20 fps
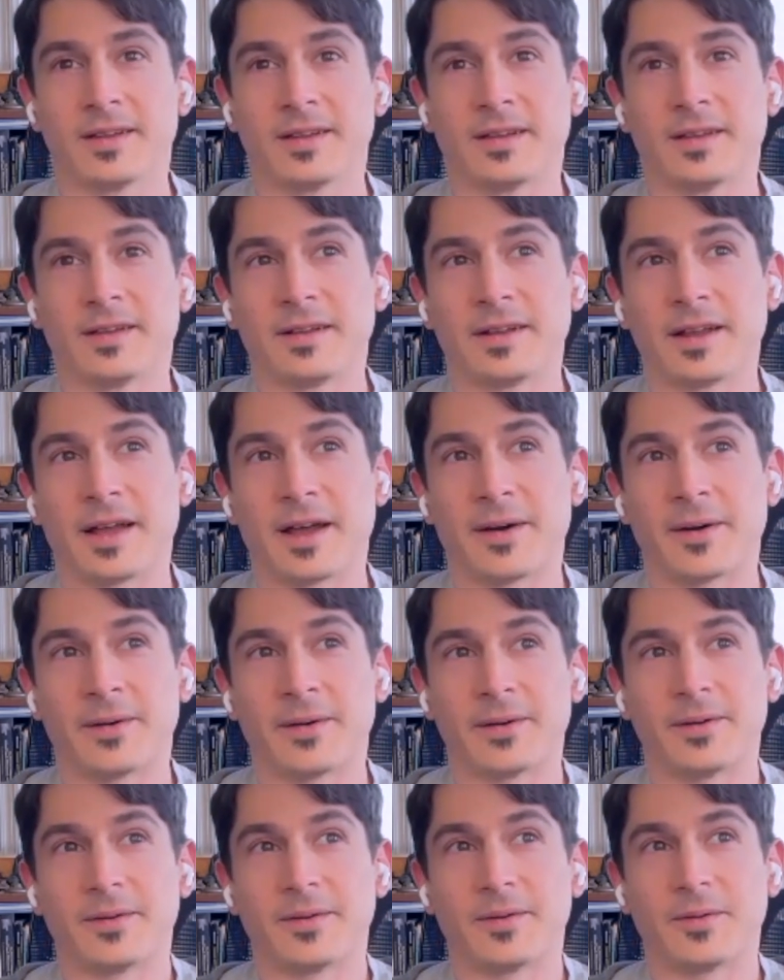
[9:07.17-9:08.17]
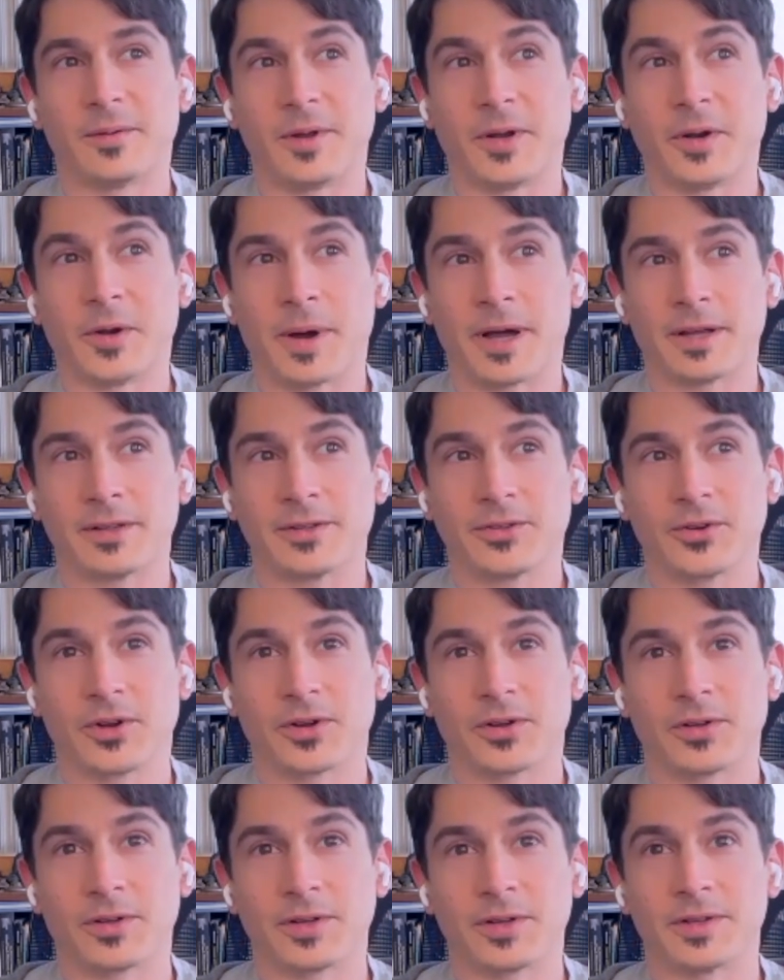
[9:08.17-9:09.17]
Now, my
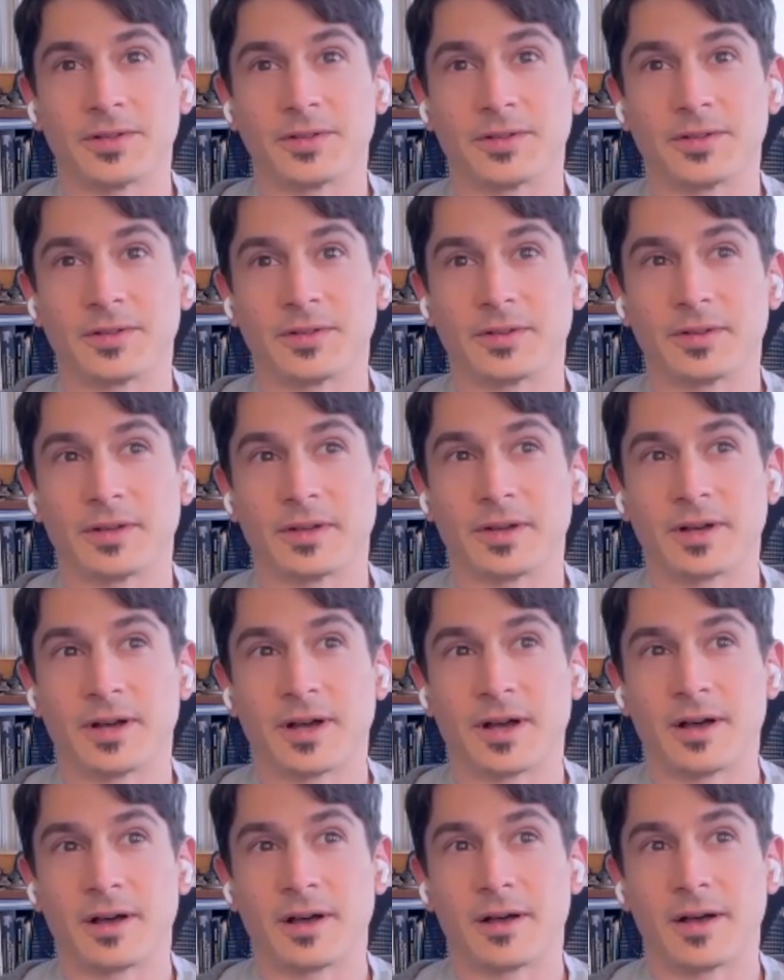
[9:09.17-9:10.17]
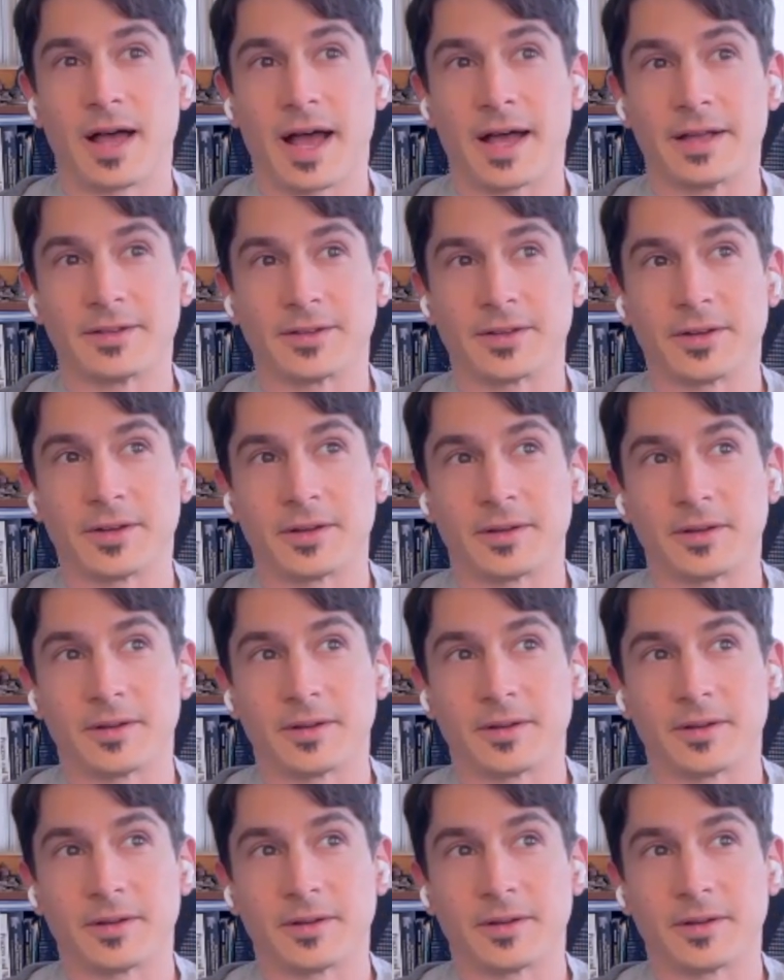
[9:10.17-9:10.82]
struggle is as a